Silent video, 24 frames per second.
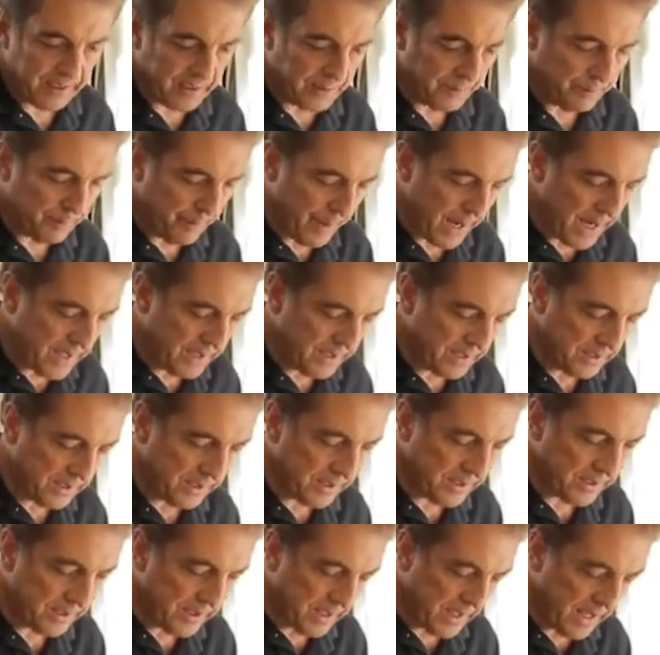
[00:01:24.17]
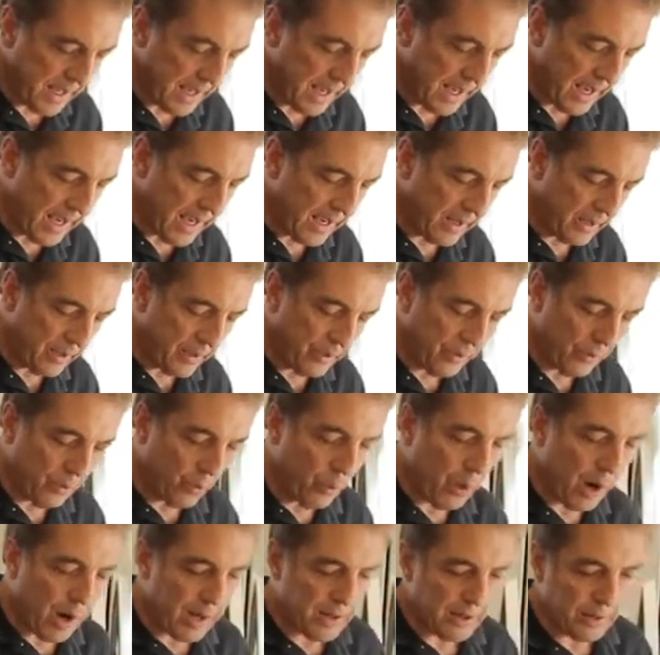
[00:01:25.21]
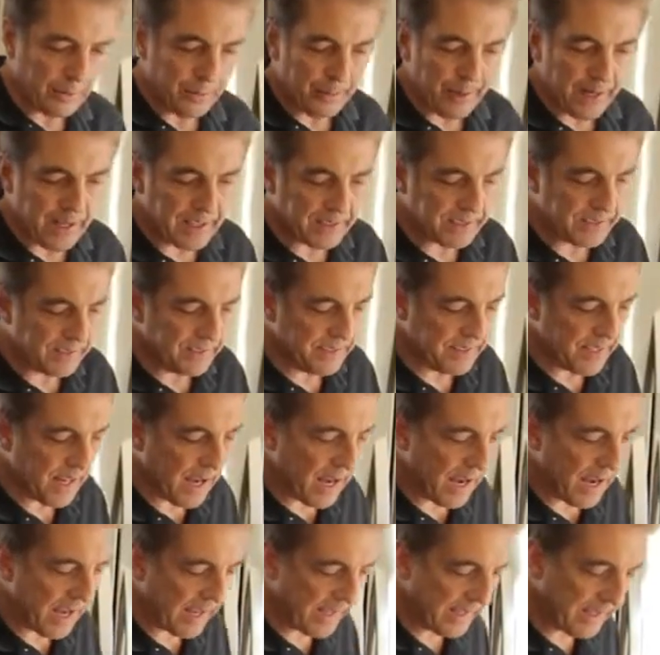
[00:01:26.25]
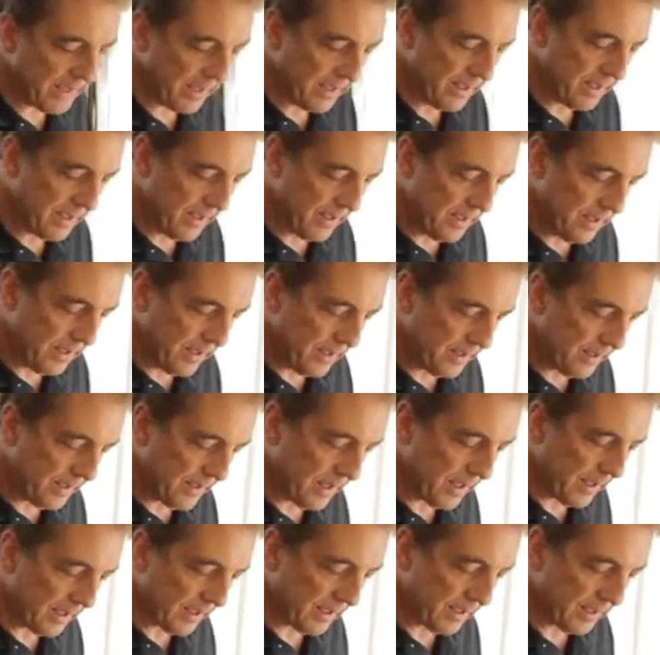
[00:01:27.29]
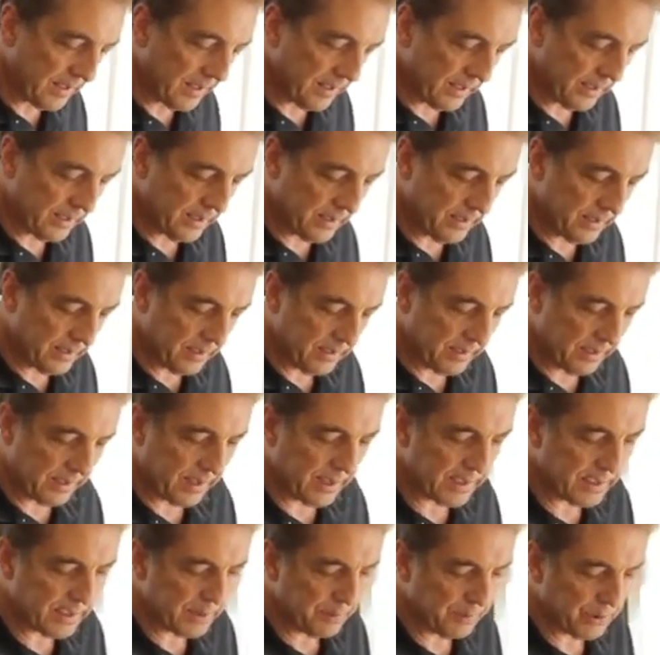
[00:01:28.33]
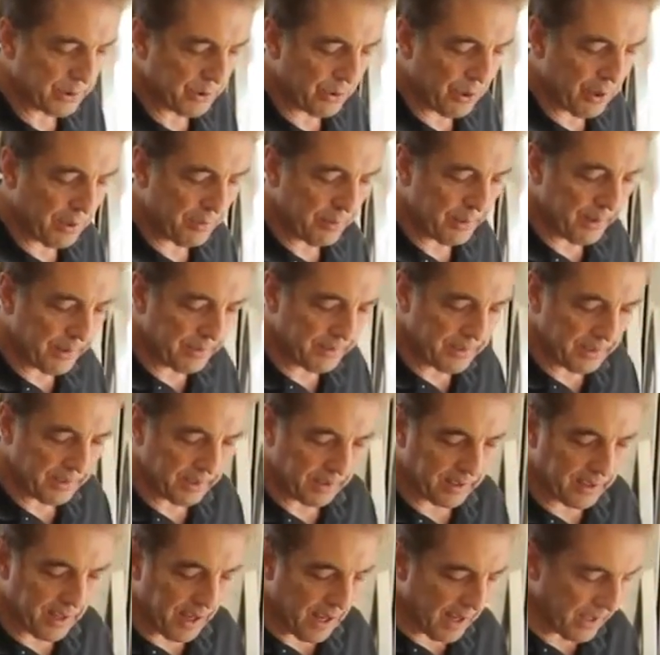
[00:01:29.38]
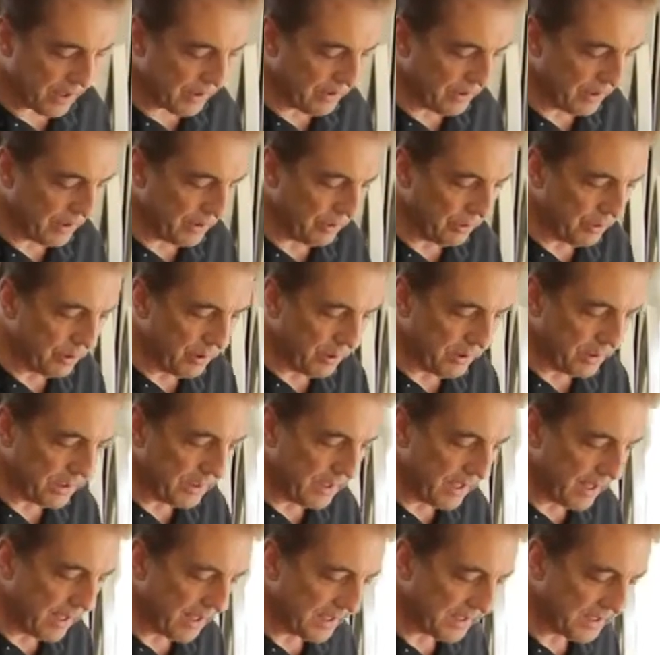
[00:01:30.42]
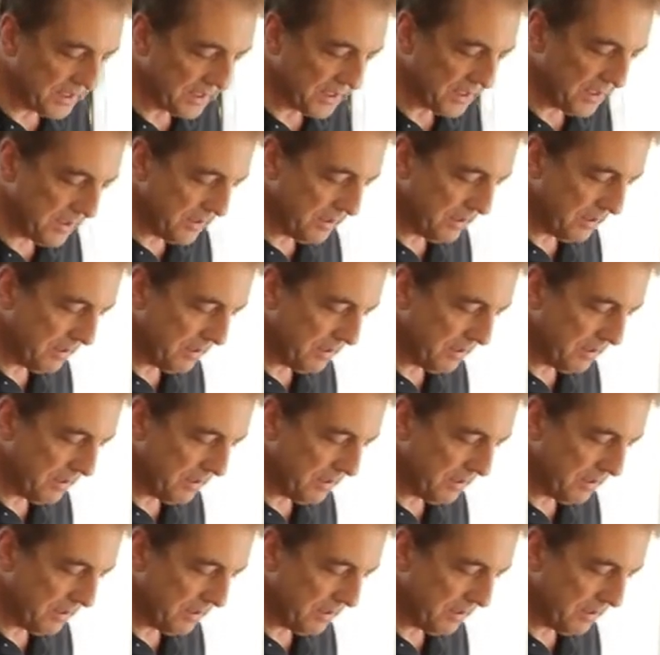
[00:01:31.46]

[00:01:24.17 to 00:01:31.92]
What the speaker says: is basically a water-based dye. It gets absorbed into the concrete really nice.